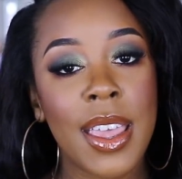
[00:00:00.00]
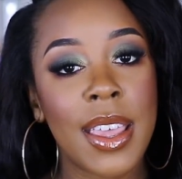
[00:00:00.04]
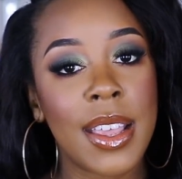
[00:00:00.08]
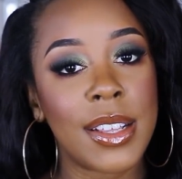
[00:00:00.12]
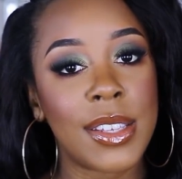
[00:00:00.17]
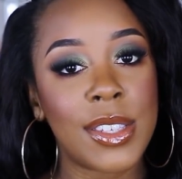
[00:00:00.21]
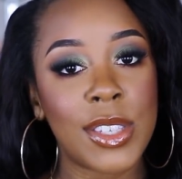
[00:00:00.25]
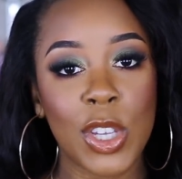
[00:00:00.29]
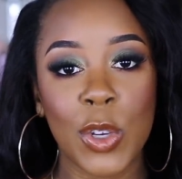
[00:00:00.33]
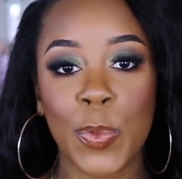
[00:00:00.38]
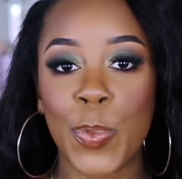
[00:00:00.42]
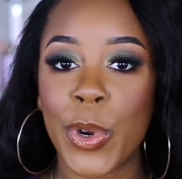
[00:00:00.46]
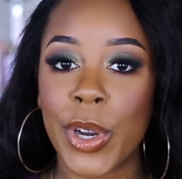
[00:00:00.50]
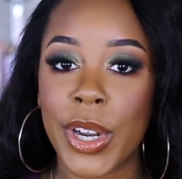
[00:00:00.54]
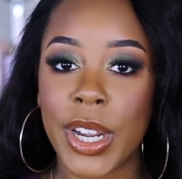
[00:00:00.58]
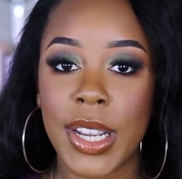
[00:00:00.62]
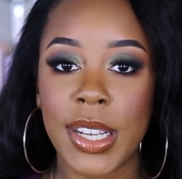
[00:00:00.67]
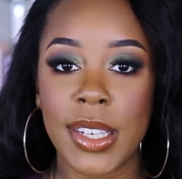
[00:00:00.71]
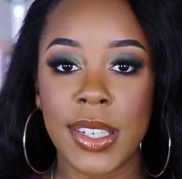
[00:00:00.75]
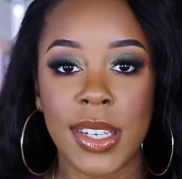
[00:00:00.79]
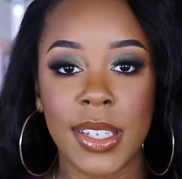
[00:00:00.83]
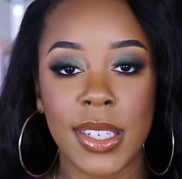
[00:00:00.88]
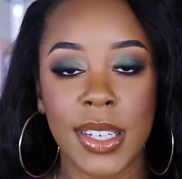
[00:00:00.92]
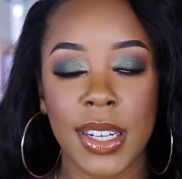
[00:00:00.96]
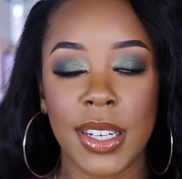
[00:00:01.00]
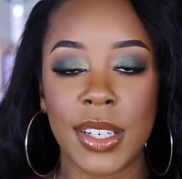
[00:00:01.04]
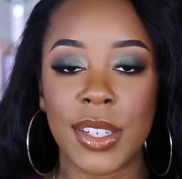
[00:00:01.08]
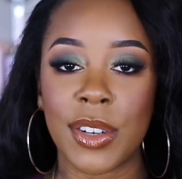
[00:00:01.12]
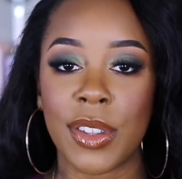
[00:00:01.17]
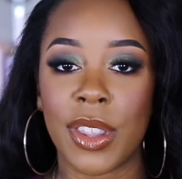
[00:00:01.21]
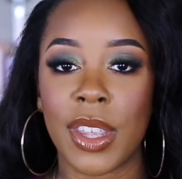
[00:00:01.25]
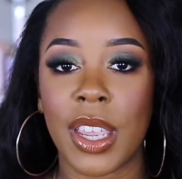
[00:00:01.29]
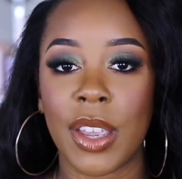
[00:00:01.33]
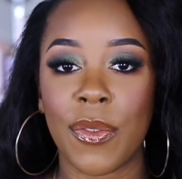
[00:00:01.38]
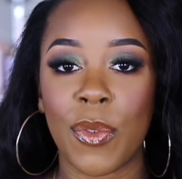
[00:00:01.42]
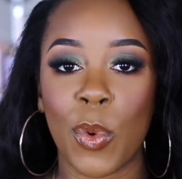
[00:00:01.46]
It's super easy to
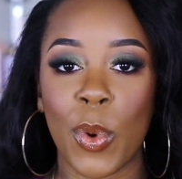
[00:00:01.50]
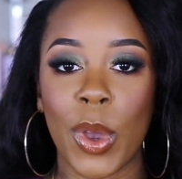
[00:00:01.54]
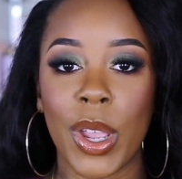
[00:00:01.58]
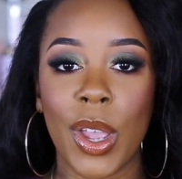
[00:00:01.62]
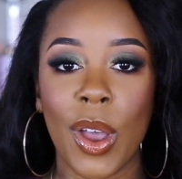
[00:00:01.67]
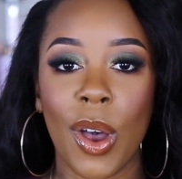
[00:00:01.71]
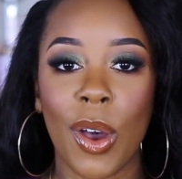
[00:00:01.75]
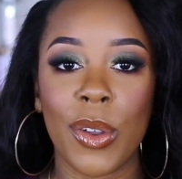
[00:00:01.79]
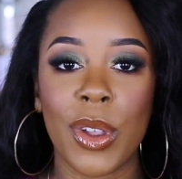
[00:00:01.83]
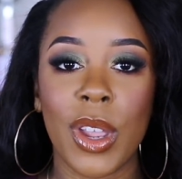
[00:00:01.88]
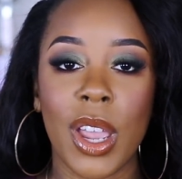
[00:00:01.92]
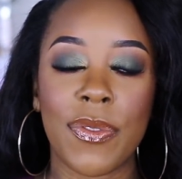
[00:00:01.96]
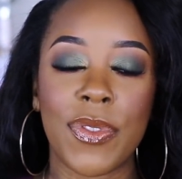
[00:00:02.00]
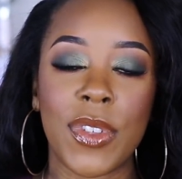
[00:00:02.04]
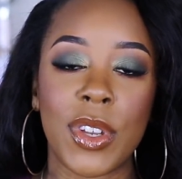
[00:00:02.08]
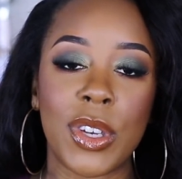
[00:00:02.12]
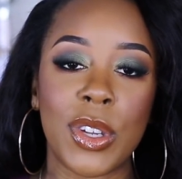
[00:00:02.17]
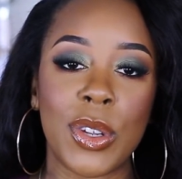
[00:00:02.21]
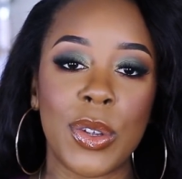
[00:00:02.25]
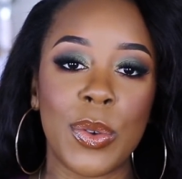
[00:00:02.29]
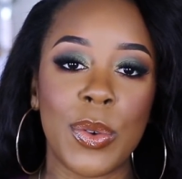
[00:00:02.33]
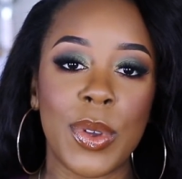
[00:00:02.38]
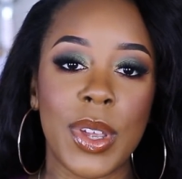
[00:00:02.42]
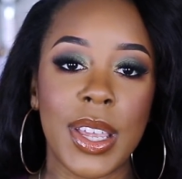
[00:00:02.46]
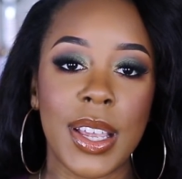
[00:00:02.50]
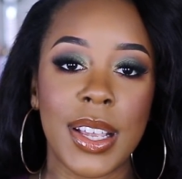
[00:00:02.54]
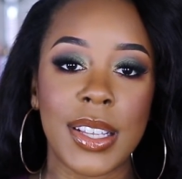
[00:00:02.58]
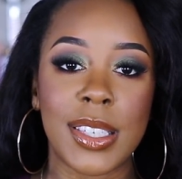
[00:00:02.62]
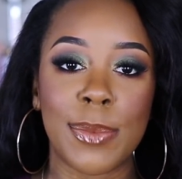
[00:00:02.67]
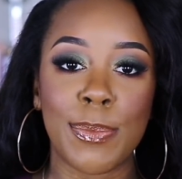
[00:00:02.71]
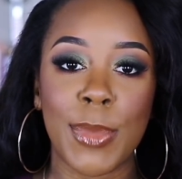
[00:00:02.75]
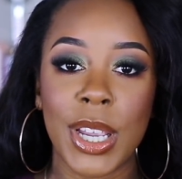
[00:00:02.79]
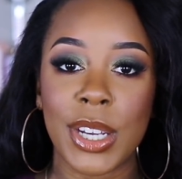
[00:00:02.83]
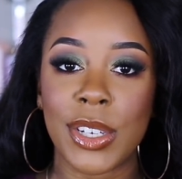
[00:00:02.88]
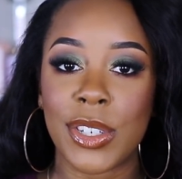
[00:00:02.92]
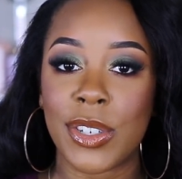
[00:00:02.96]
enter the giveaway. All you have to do is
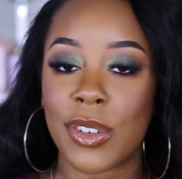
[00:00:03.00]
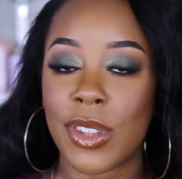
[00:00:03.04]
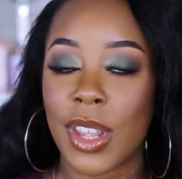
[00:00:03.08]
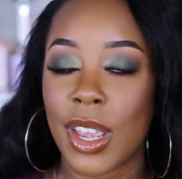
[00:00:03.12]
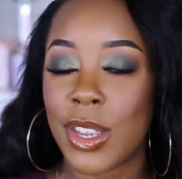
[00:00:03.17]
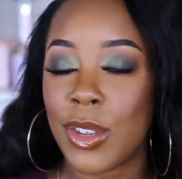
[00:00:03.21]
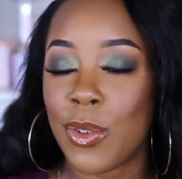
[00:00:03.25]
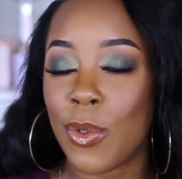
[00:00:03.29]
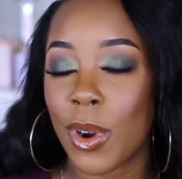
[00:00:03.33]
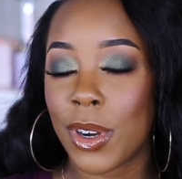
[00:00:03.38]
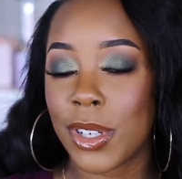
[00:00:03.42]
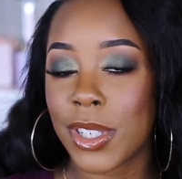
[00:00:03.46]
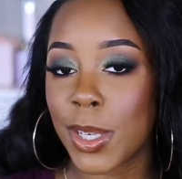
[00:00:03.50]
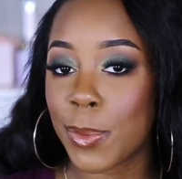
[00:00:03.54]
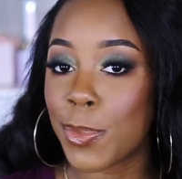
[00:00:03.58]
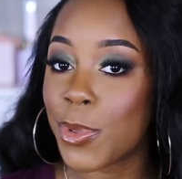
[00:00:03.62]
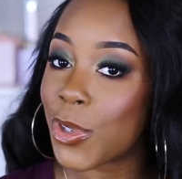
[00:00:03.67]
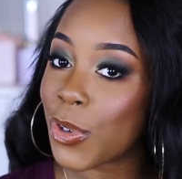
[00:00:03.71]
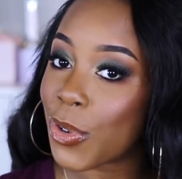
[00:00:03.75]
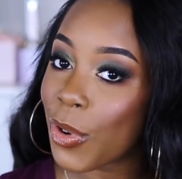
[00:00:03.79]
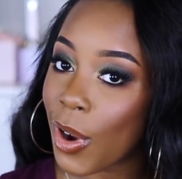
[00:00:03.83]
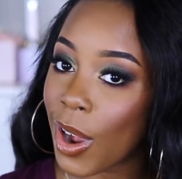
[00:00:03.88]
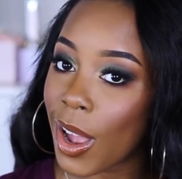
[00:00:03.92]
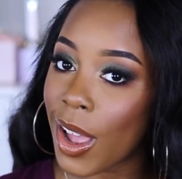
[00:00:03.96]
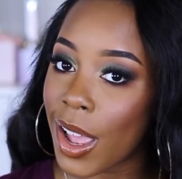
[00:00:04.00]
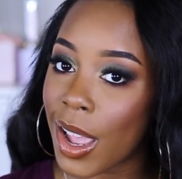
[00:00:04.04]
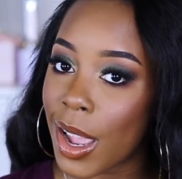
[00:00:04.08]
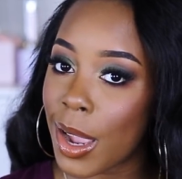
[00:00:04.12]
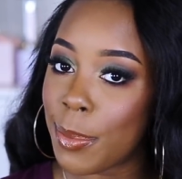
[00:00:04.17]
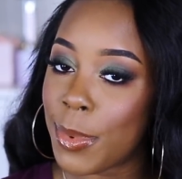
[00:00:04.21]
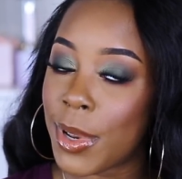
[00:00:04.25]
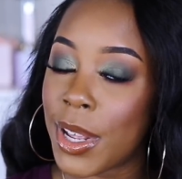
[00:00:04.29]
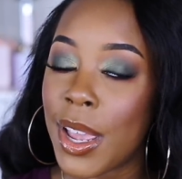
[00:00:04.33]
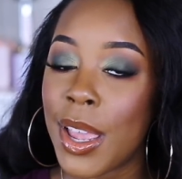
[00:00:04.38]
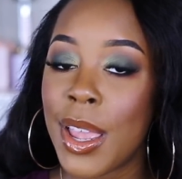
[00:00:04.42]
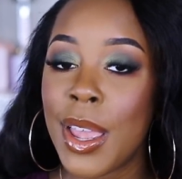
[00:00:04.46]
make sure that you are
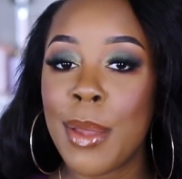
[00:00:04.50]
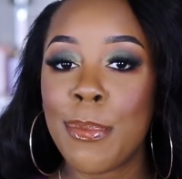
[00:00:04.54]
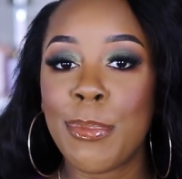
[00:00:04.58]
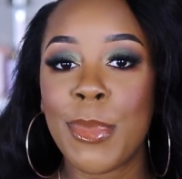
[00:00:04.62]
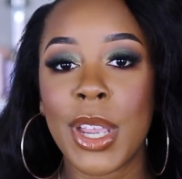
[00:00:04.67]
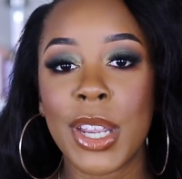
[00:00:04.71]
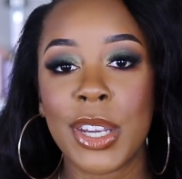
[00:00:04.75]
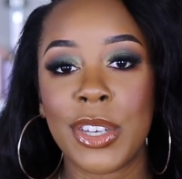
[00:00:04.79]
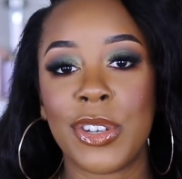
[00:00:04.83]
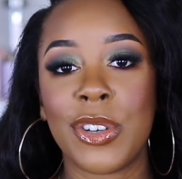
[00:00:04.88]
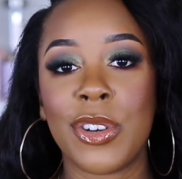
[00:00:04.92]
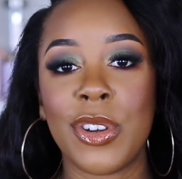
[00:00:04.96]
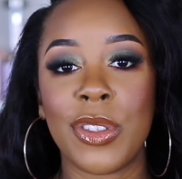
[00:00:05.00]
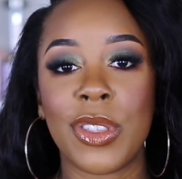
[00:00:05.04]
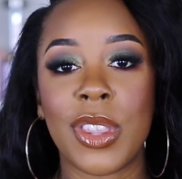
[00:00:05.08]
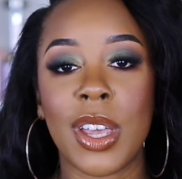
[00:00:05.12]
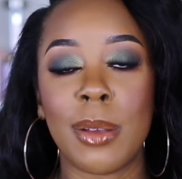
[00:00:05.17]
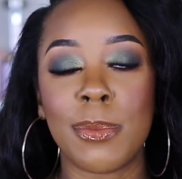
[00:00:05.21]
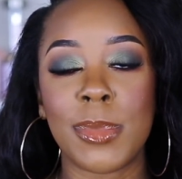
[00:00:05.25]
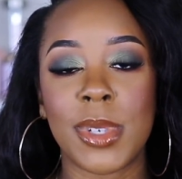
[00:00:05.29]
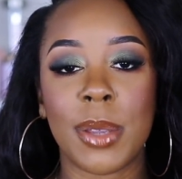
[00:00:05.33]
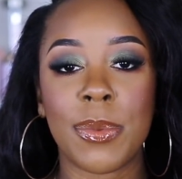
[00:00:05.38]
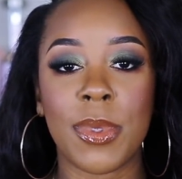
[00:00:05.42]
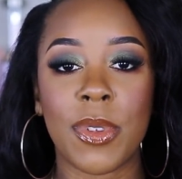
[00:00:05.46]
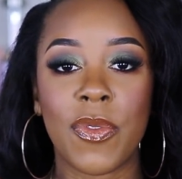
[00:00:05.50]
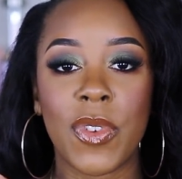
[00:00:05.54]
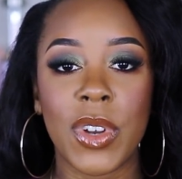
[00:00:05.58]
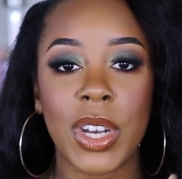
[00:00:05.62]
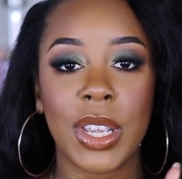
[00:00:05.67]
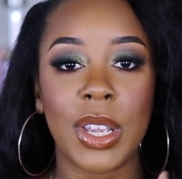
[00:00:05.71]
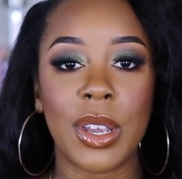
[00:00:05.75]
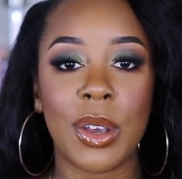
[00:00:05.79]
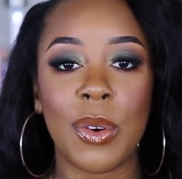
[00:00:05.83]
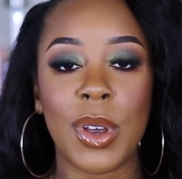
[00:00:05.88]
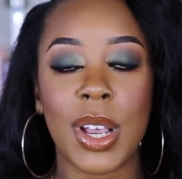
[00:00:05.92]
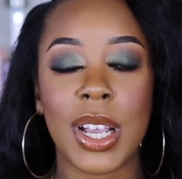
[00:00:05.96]
subscribed Make sure you thumbs up the
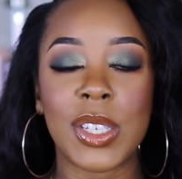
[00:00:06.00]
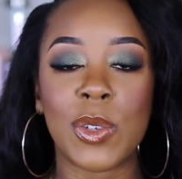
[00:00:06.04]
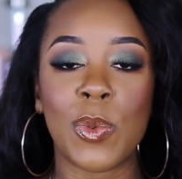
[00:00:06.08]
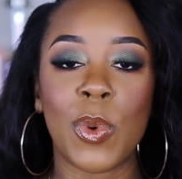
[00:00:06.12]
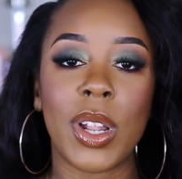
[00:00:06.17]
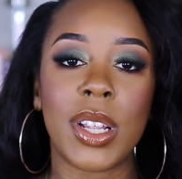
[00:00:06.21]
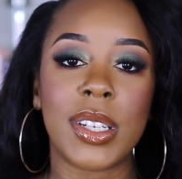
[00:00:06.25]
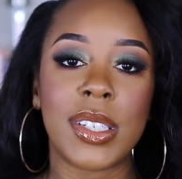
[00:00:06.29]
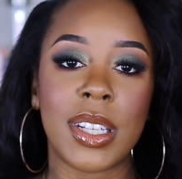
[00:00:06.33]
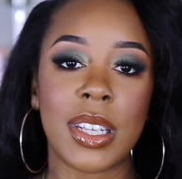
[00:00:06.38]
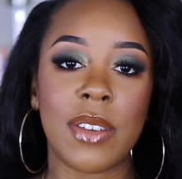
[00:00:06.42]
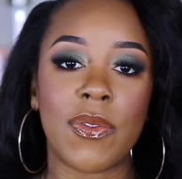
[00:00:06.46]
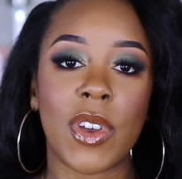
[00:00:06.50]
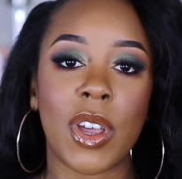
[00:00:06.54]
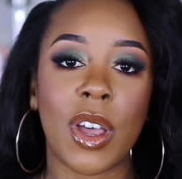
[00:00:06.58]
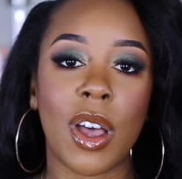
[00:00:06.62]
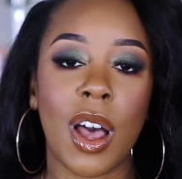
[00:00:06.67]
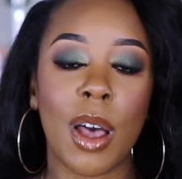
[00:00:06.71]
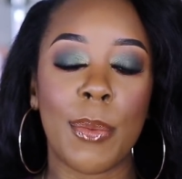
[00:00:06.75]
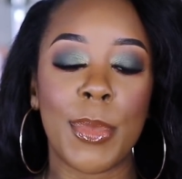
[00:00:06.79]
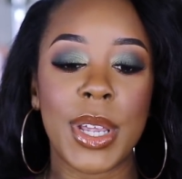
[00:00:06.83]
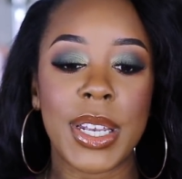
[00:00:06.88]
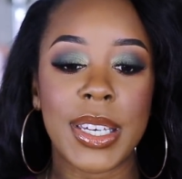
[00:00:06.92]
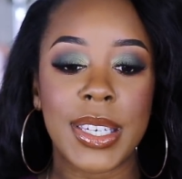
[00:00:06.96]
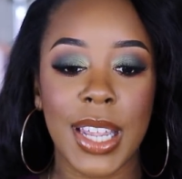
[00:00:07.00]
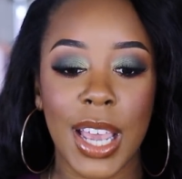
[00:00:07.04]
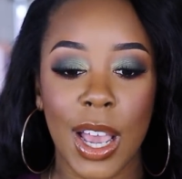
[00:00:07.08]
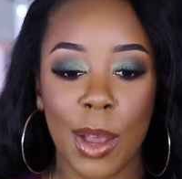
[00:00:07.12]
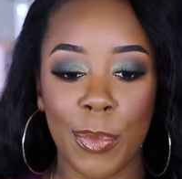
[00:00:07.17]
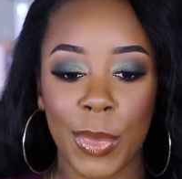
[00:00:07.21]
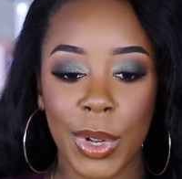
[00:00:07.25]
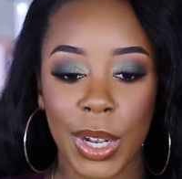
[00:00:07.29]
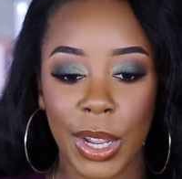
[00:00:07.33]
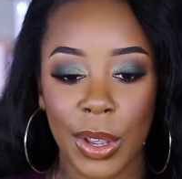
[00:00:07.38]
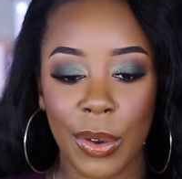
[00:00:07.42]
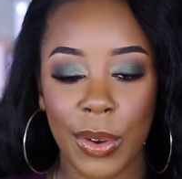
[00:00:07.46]
video as well as leave a comment
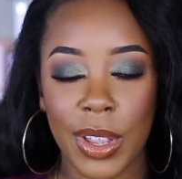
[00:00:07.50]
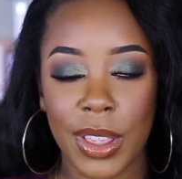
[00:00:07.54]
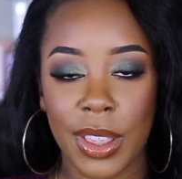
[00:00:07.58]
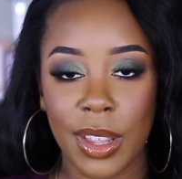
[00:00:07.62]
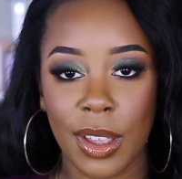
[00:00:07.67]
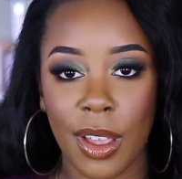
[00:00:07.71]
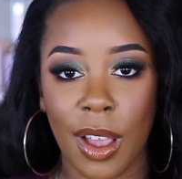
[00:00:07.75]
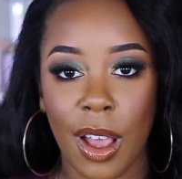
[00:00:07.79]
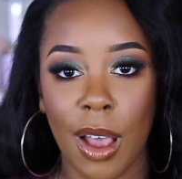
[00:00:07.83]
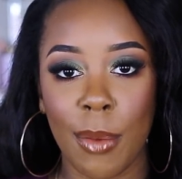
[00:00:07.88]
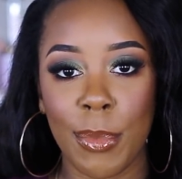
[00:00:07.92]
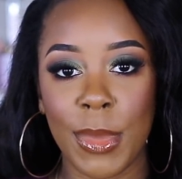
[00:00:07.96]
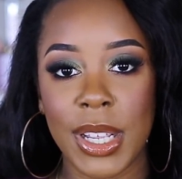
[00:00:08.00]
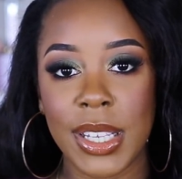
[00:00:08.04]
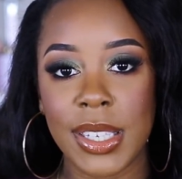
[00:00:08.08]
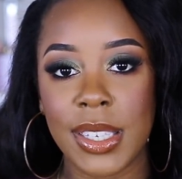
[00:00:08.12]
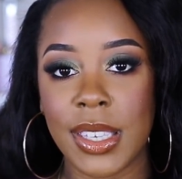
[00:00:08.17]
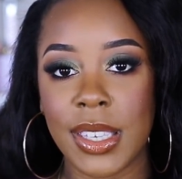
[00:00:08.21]
down below in the comment